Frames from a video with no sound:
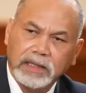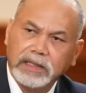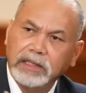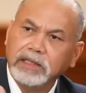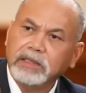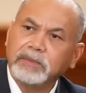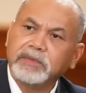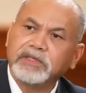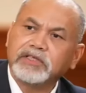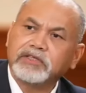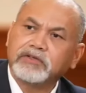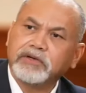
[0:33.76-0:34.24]
it'll
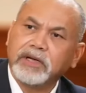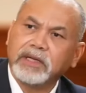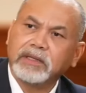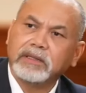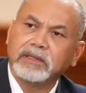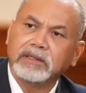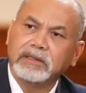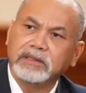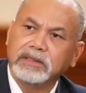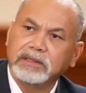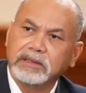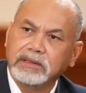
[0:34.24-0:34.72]
be
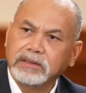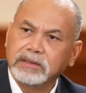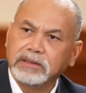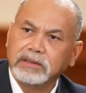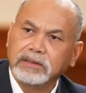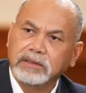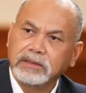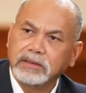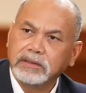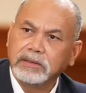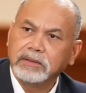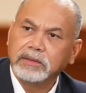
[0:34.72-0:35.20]
strengthened
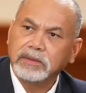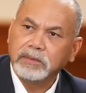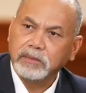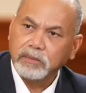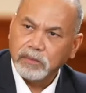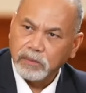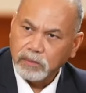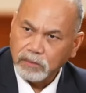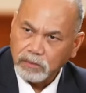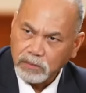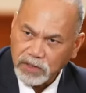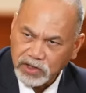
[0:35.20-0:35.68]

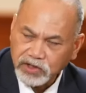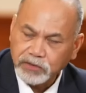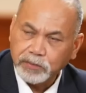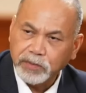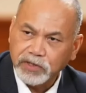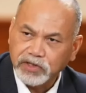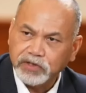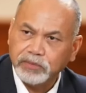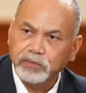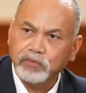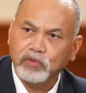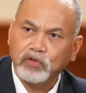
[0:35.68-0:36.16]
much,
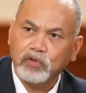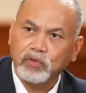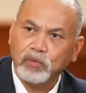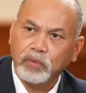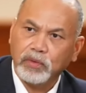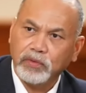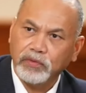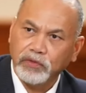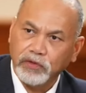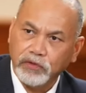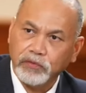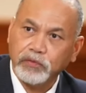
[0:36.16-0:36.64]
much more
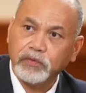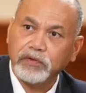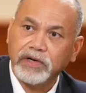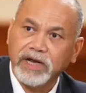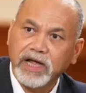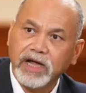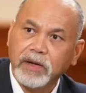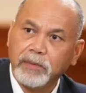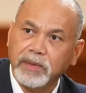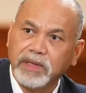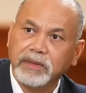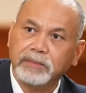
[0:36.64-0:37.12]
with Nauru
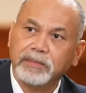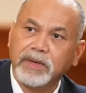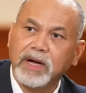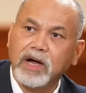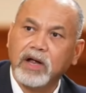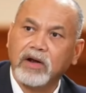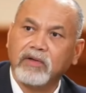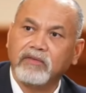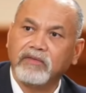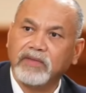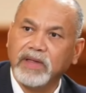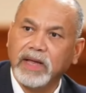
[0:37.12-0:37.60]
now being part
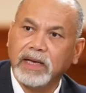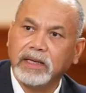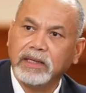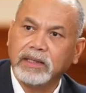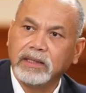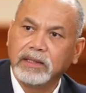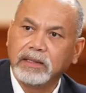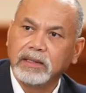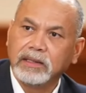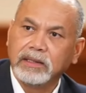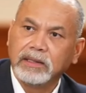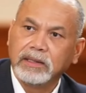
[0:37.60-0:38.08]
of that,
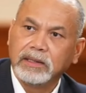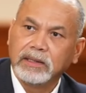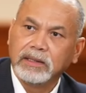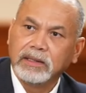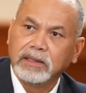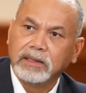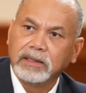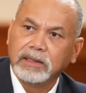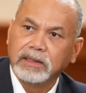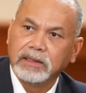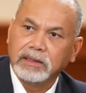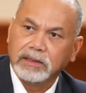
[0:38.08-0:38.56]

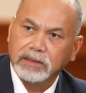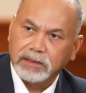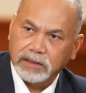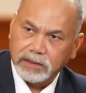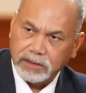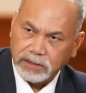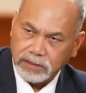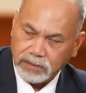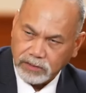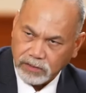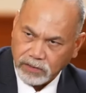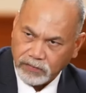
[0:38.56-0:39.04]

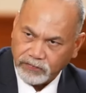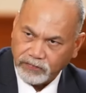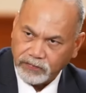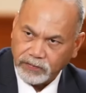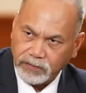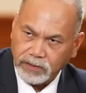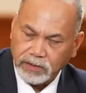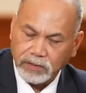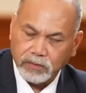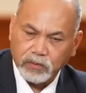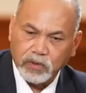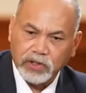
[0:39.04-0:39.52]
of
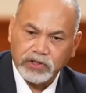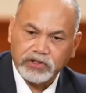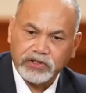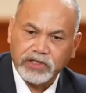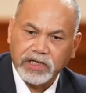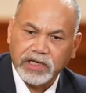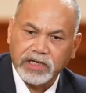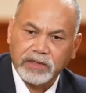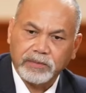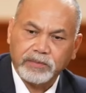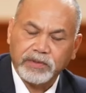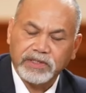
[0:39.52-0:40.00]
the One
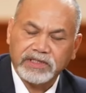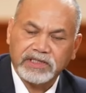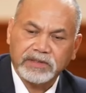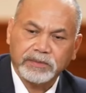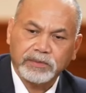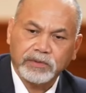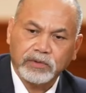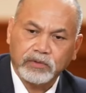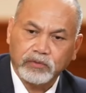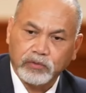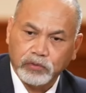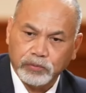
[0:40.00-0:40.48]
China
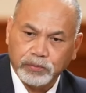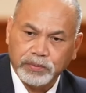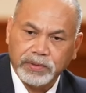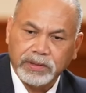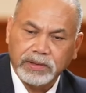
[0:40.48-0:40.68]
Principle group.